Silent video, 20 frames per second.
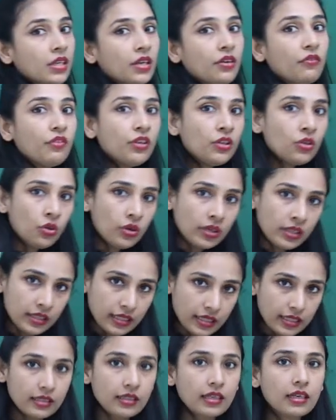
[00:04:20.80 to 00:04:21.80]
We know in
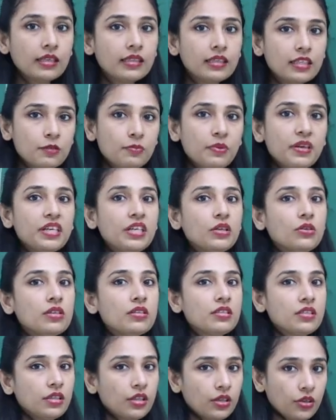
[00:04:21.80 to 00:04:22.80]
this particular
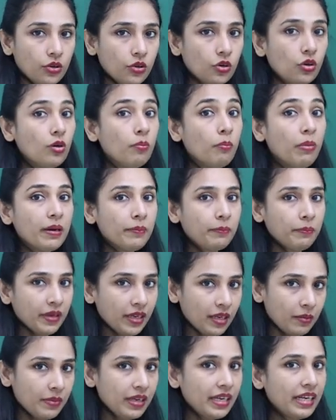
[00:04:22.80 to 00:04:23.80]
scenario, but
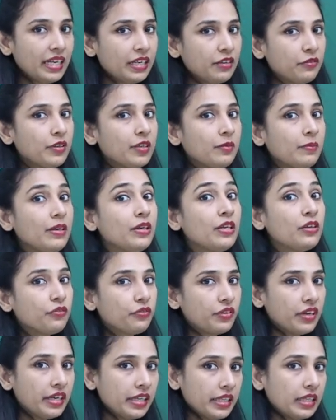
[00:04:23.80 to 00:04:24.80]
maybe it will be
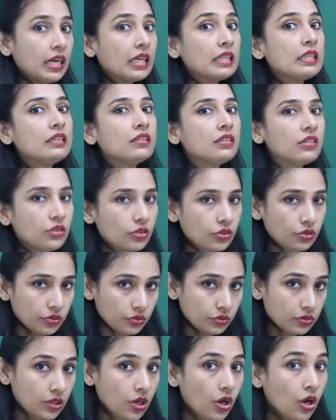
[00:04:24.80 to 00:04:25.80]
different in other
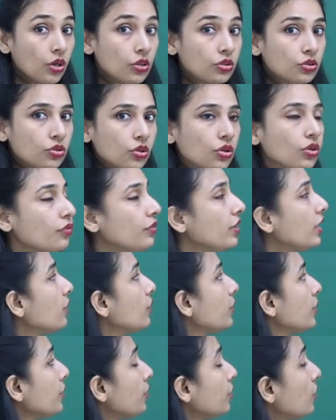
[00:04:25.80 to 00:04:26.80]
scenarios. So we are
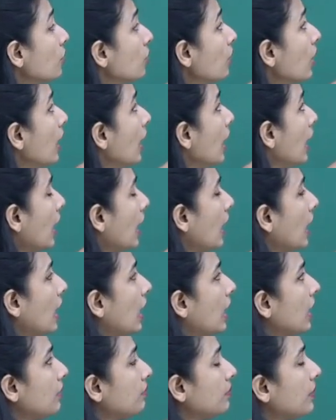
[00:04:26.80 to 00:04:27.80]
going to
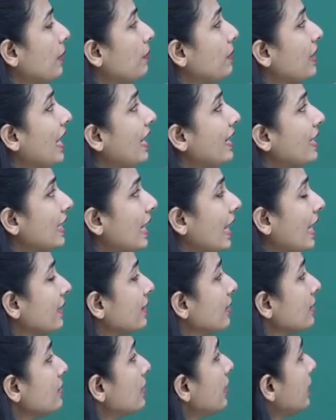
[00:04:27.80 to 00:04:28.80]
apply it like
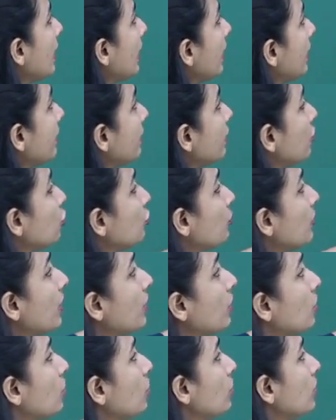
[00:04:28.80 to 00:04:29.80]
this, that 8 raised to
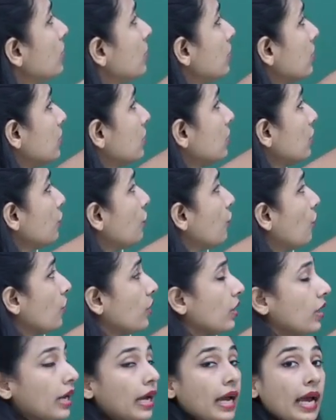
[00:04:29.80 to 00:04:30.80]
power 2 is
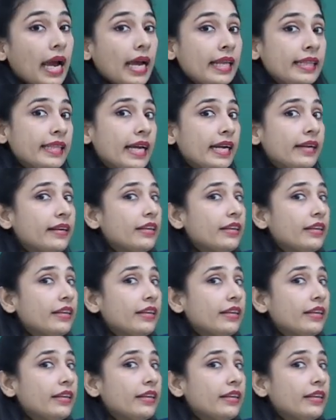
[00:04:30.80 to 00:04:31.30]
64 and that